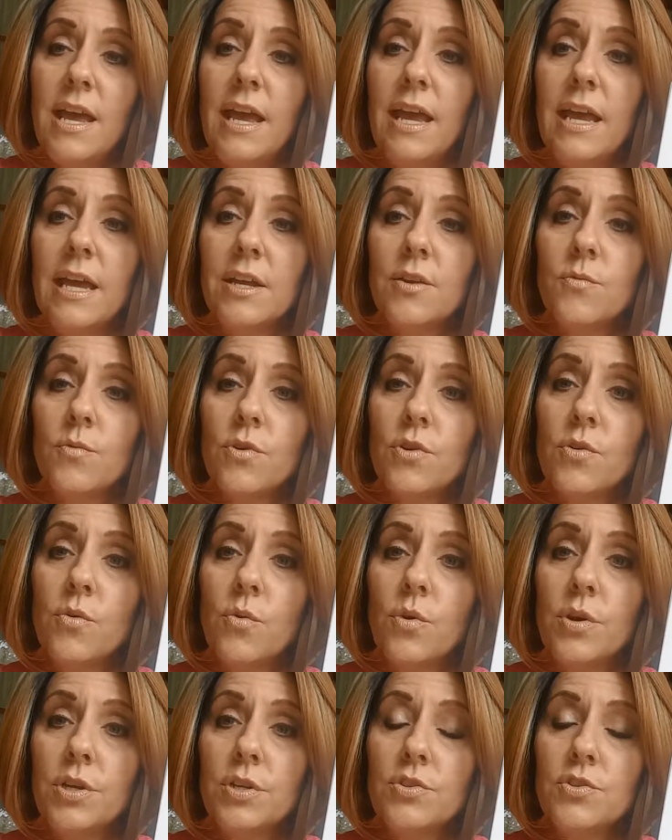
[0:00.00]
And we're
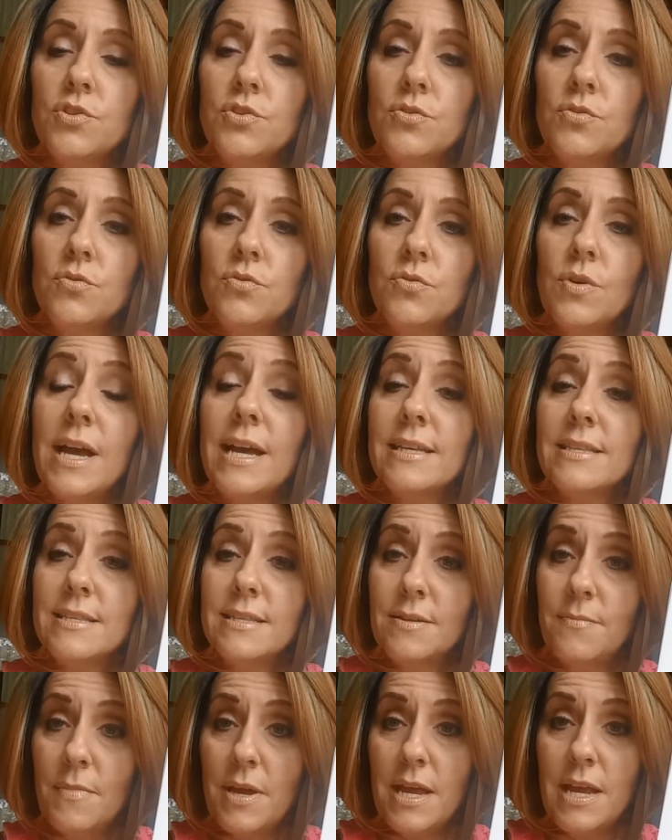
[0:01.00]
going to
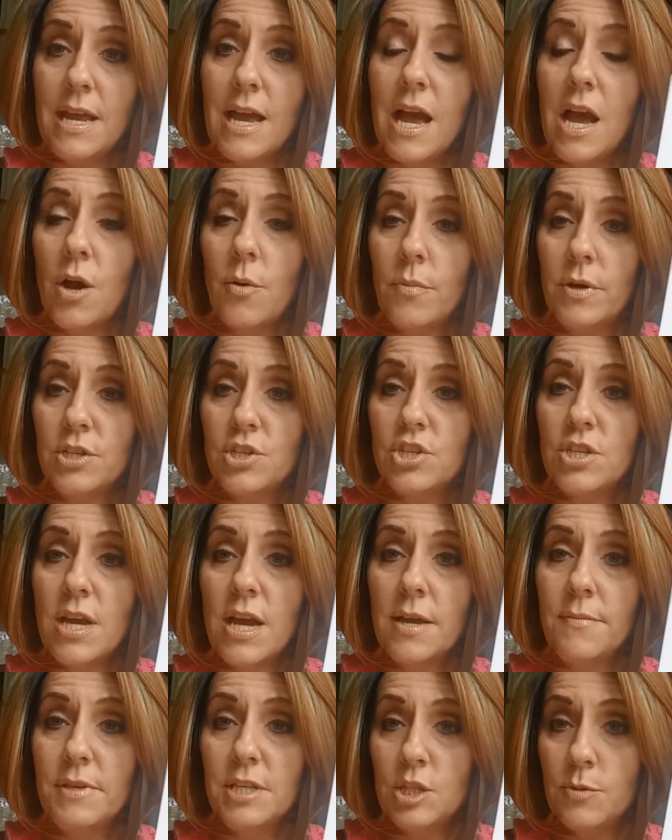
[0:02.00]
estimate how much
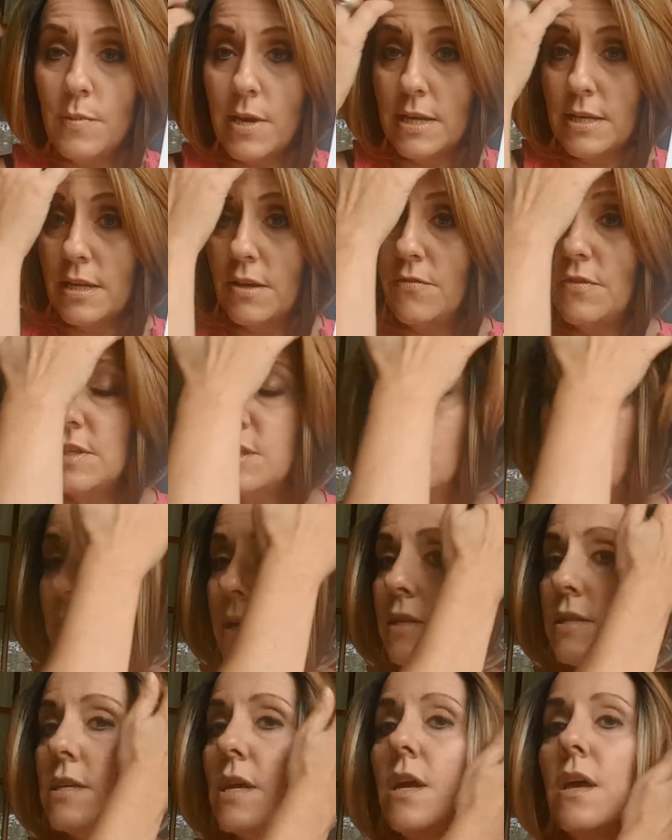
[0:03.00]
time he spent. If he
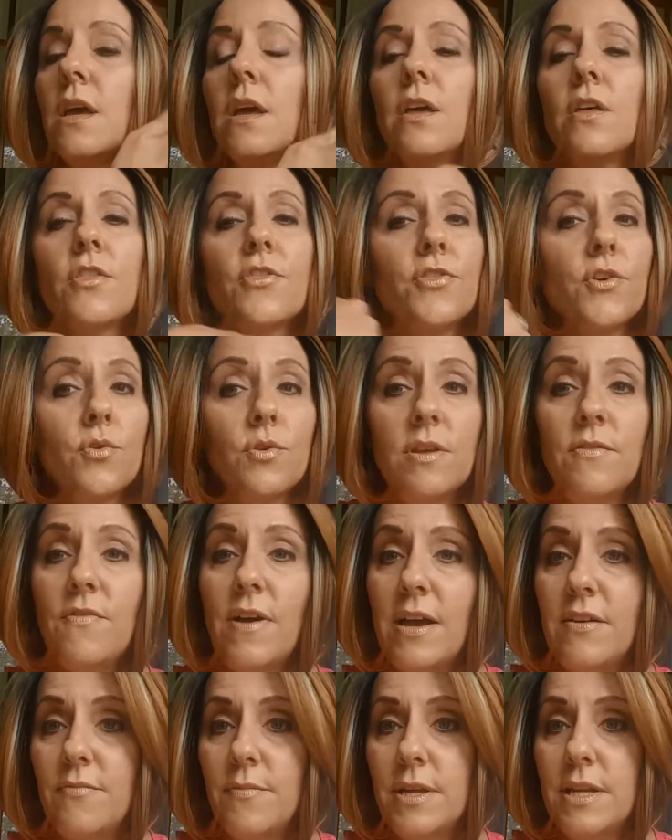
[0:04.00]
spent
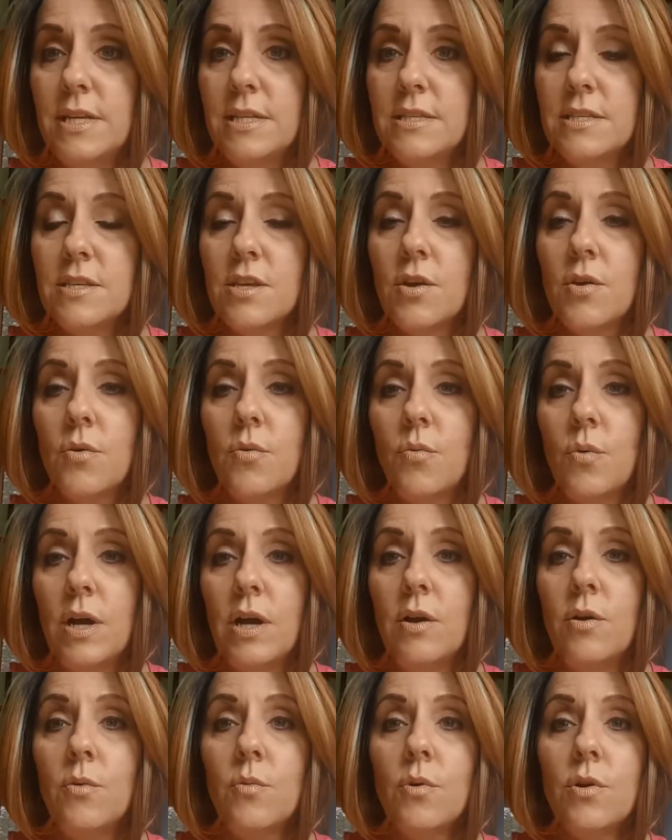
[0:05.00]
35 minutes,
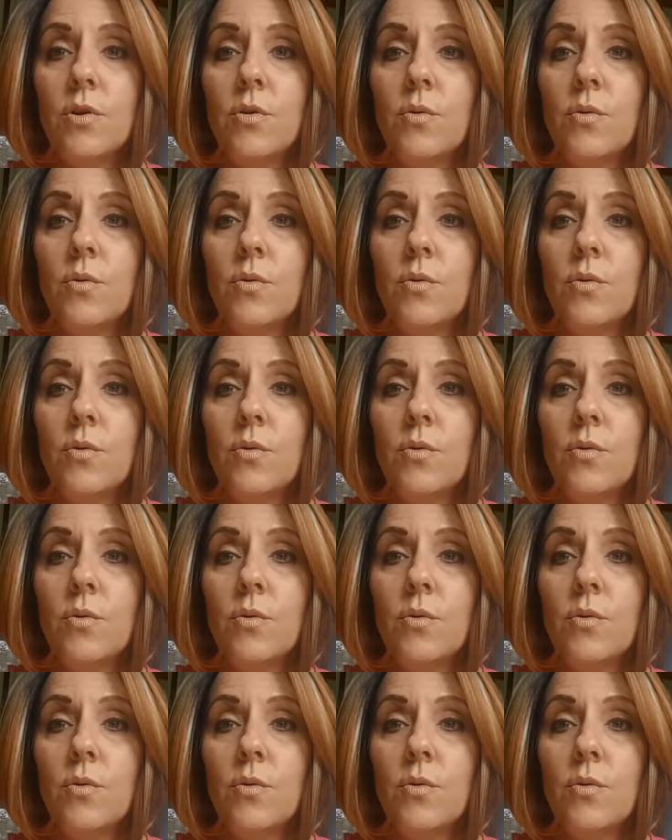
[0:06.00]
well, we're